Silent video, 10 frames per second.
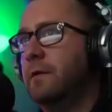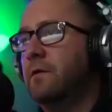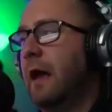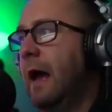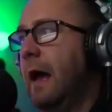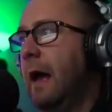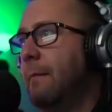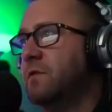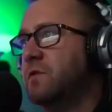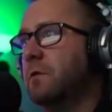is
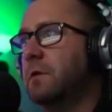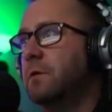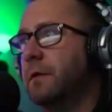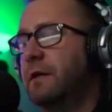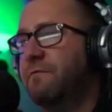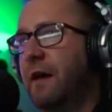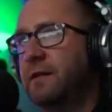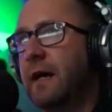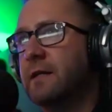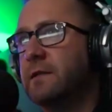absolutely
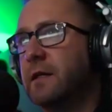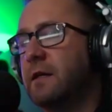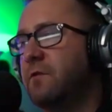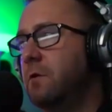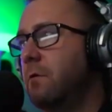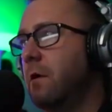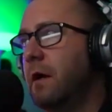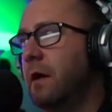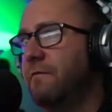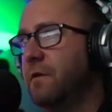fantastic. If you
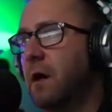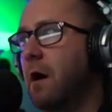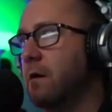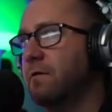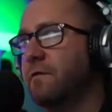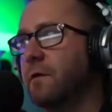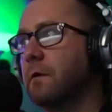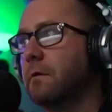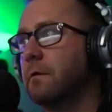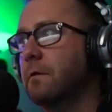are a
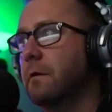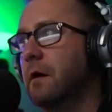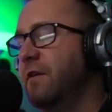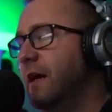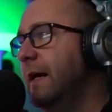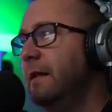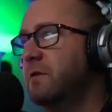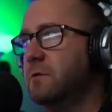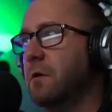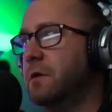photographer of any
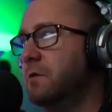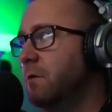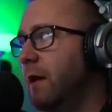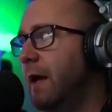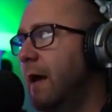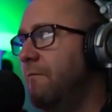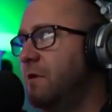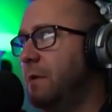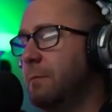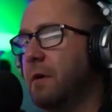sort, you don't have
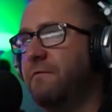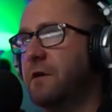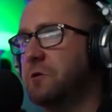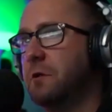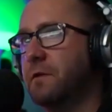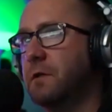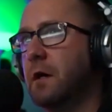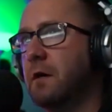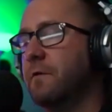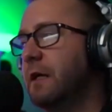to be a professional
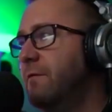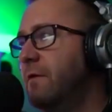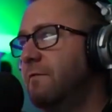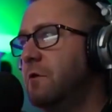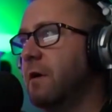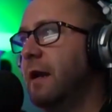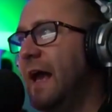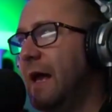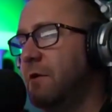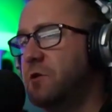photographer. Even if you're an
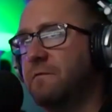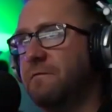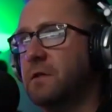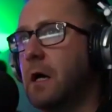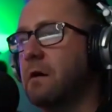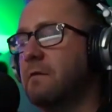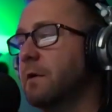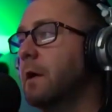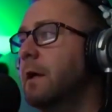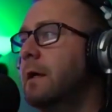amateur
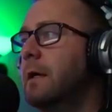photographer,